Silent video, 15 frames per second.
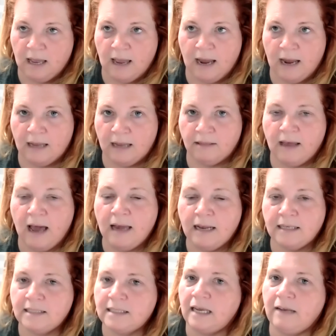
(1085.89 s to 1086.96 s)
And that
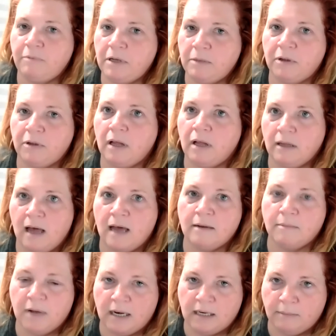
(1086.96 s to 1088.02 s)
has saved people a lot of
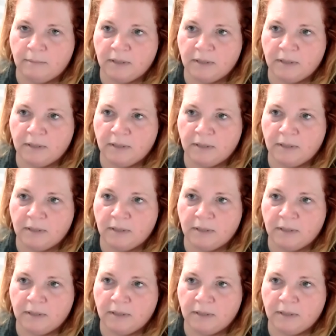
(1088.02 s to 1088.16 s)
money,